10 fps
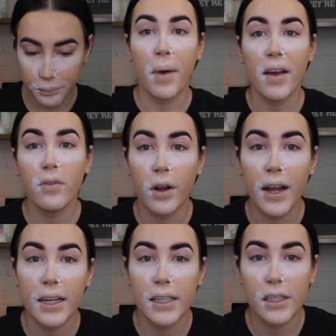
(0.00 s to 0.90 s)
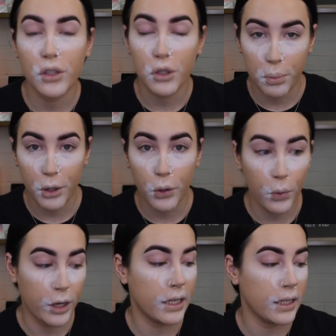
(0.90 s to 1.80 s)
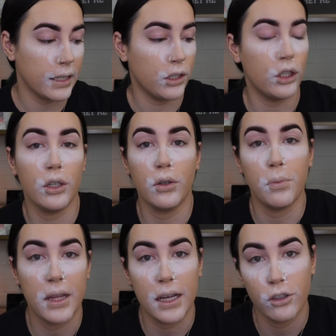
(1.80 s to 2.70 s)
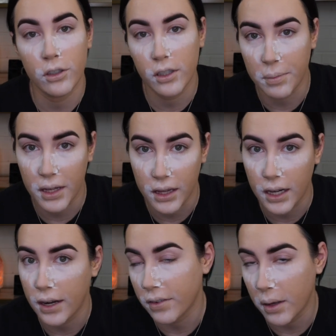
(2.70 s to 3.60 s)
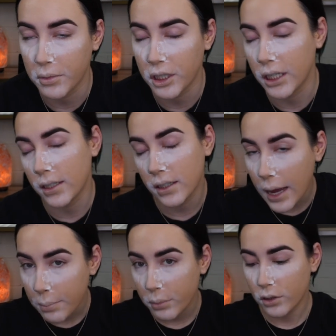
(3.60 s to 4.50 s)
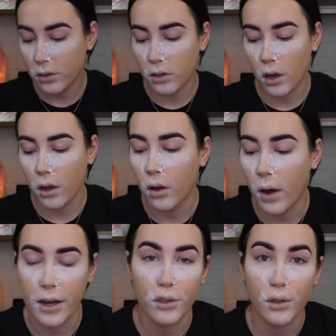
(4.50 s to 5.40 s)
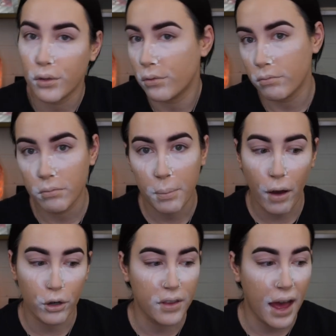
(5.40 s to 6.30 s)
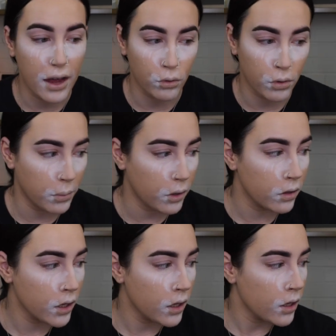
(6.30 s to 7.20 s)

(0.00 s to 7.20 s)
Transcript: My forehead gets super oily too, but that's just something that I've come to accept. So I just powder that normal.